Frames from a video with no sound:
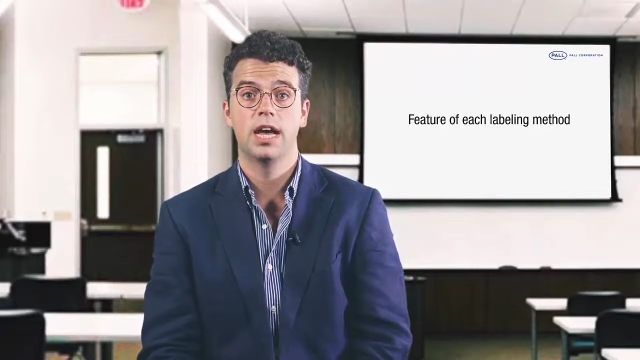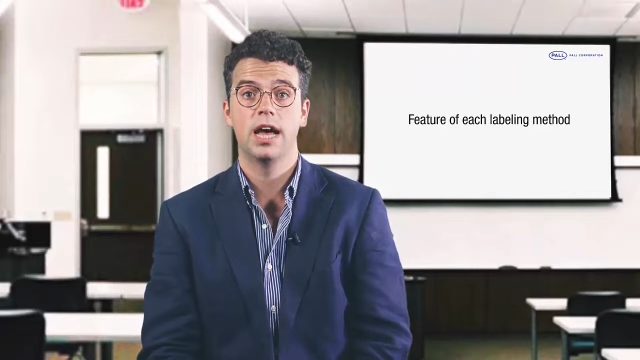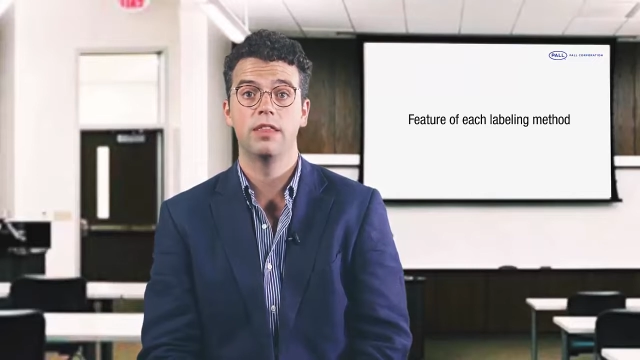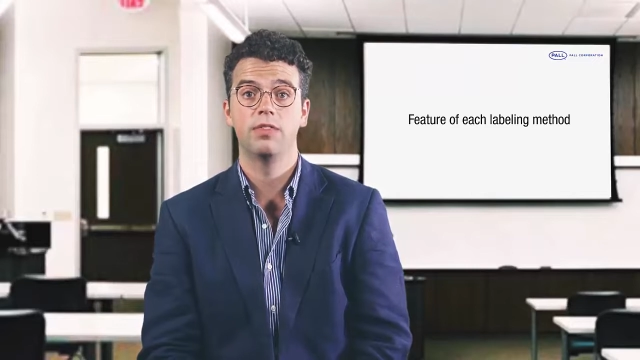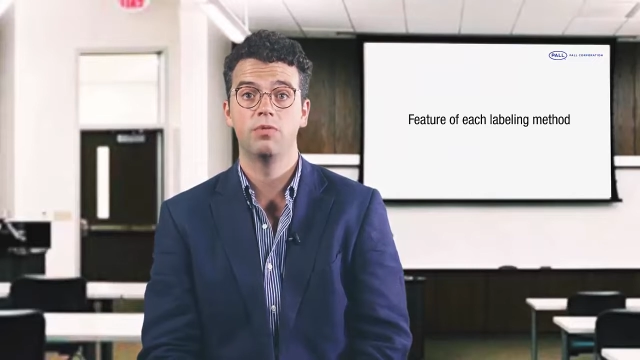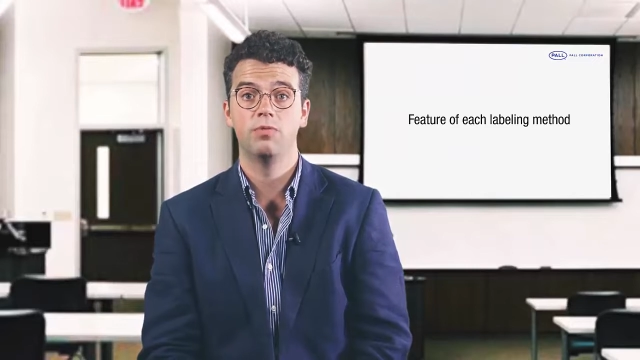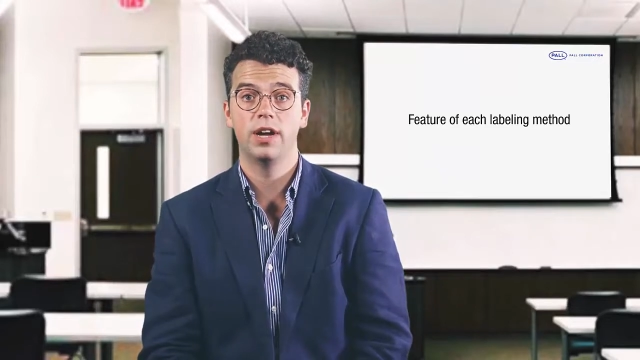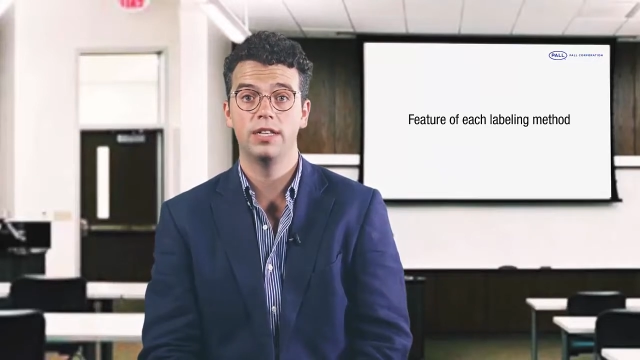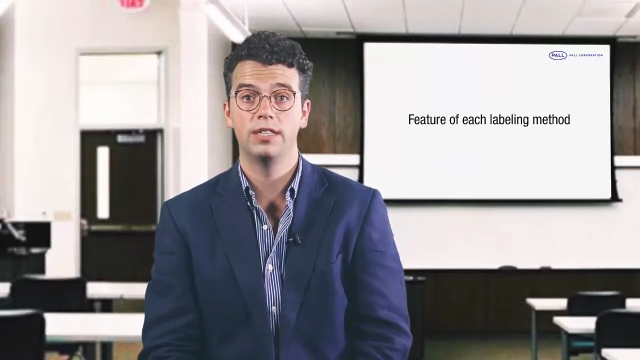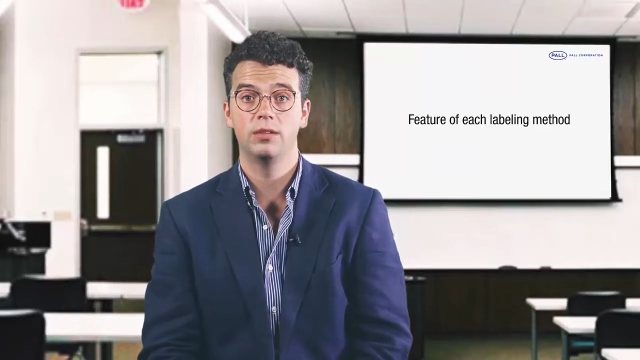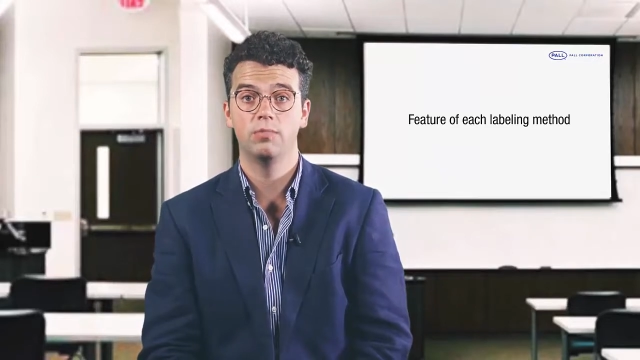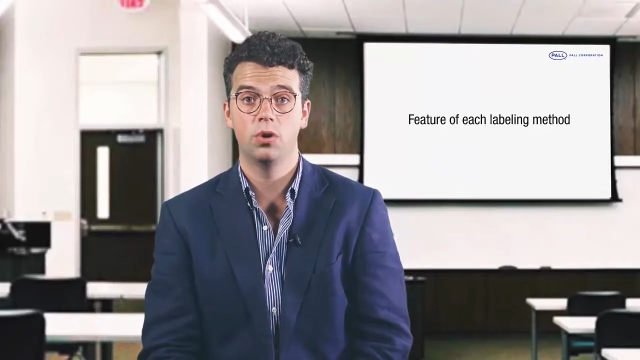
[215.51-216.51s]
and the
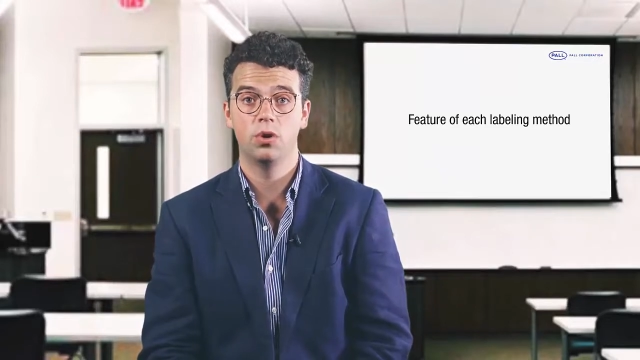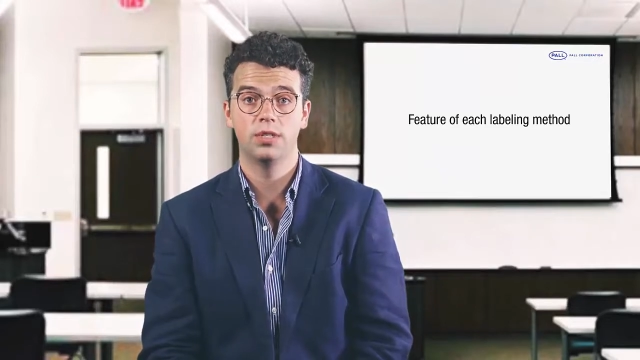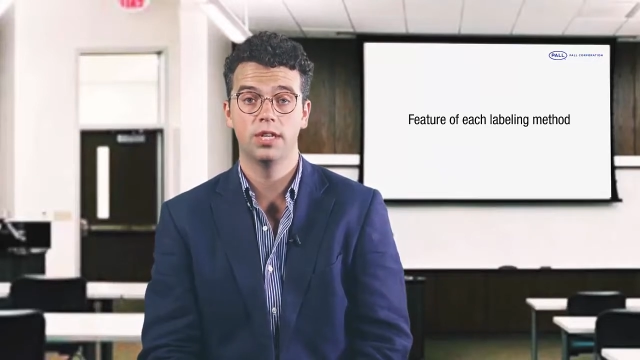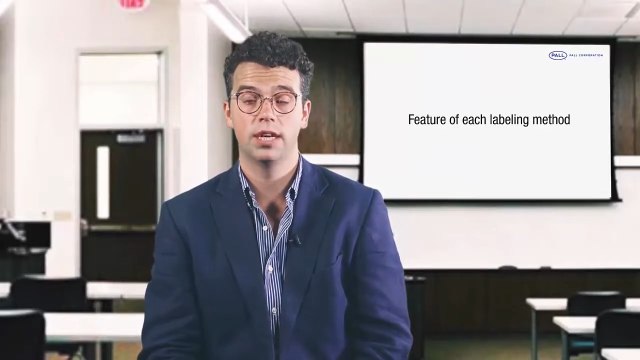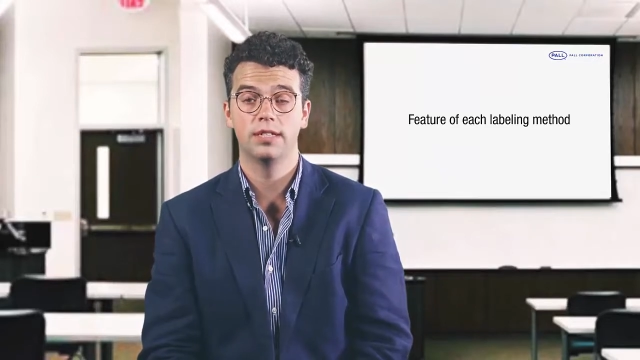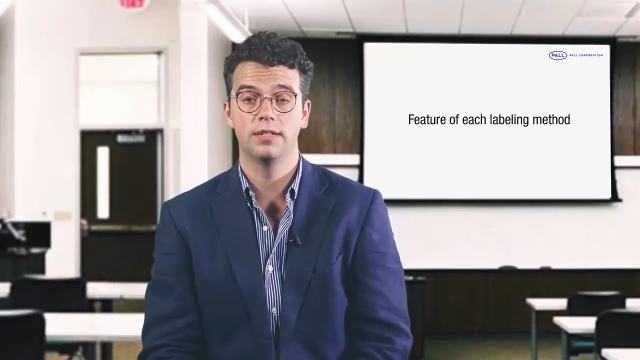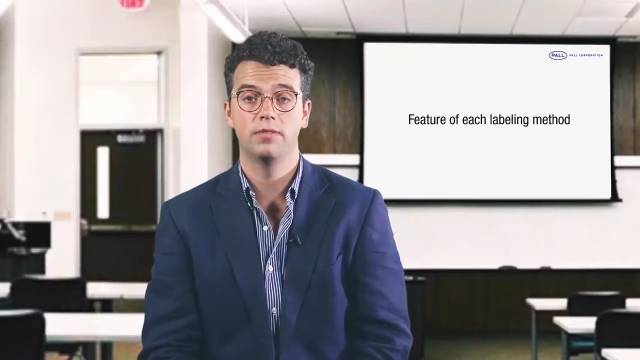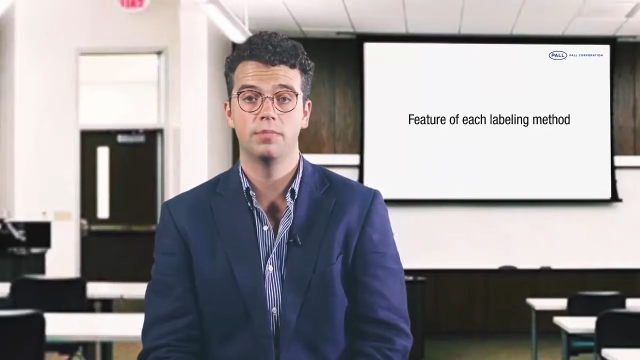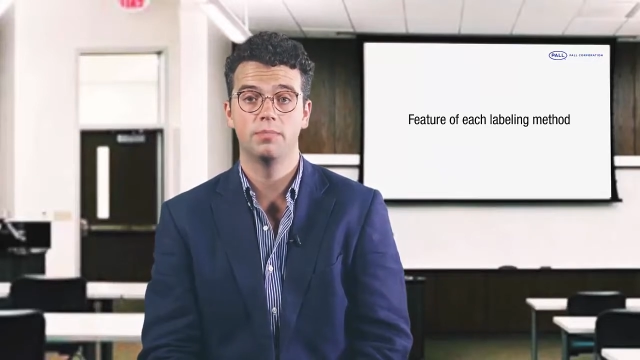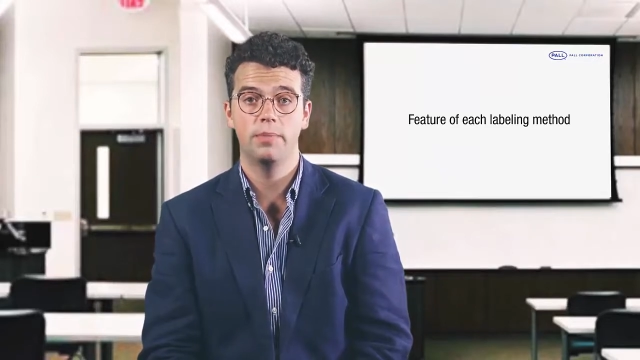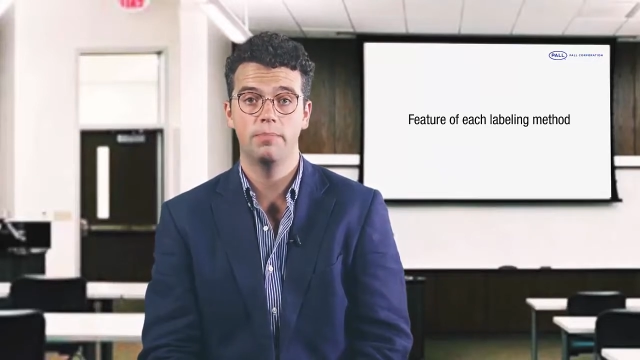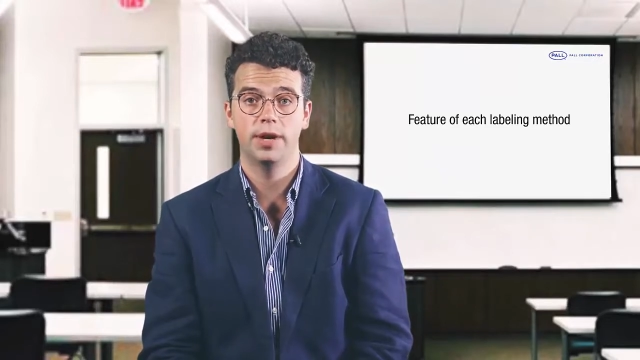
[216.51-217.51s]
rated pore size of the
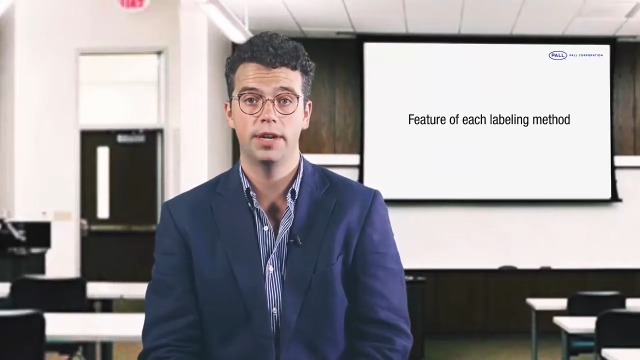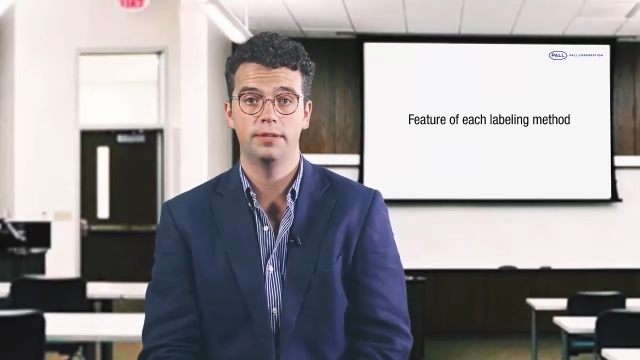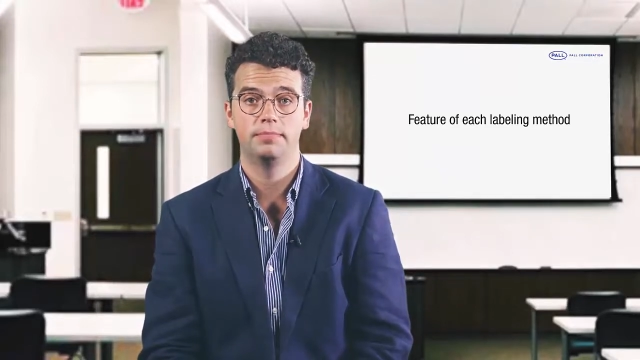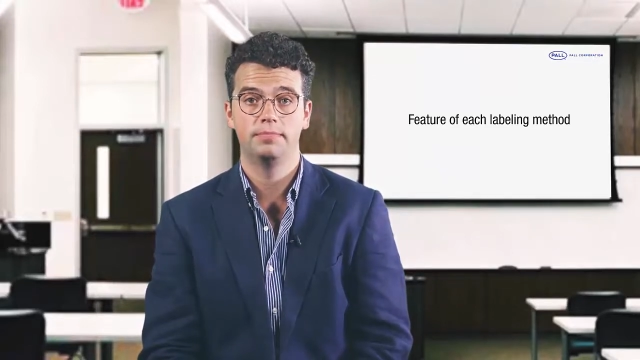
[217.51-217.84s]
membrane.